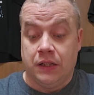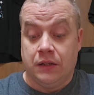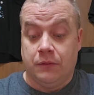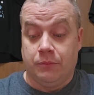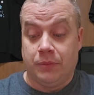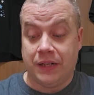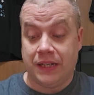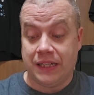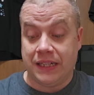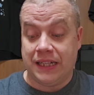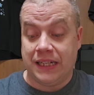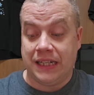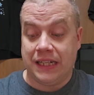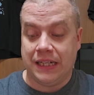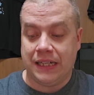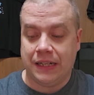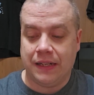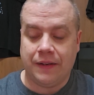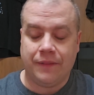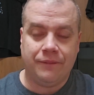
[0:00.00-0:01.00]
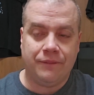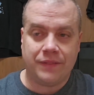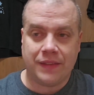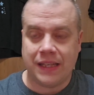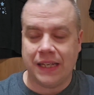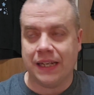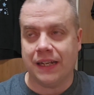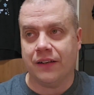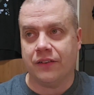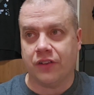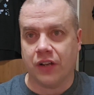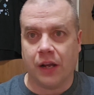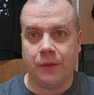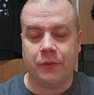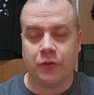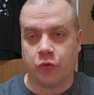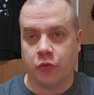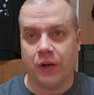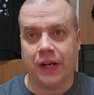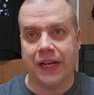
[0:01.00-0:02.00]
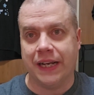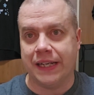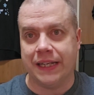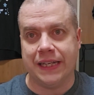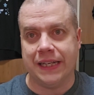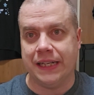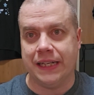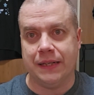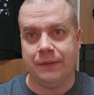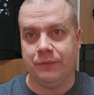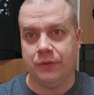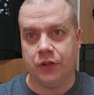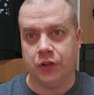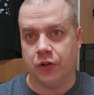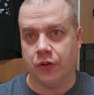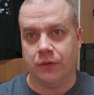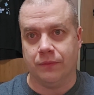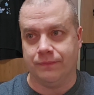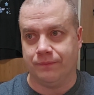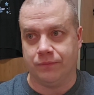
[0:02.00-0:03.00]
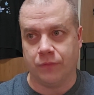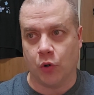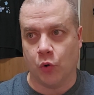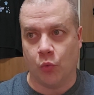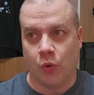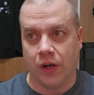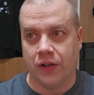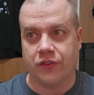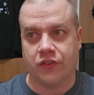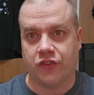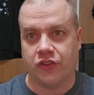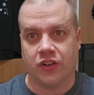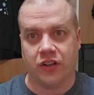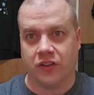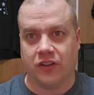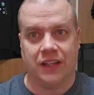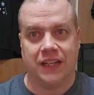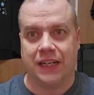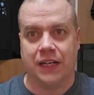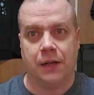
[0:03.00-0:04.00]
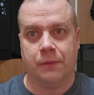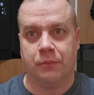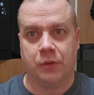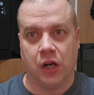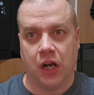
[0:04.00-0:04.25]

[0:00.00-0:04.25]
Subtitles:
But Yeah, Thomas Wayne, he, wants to clean up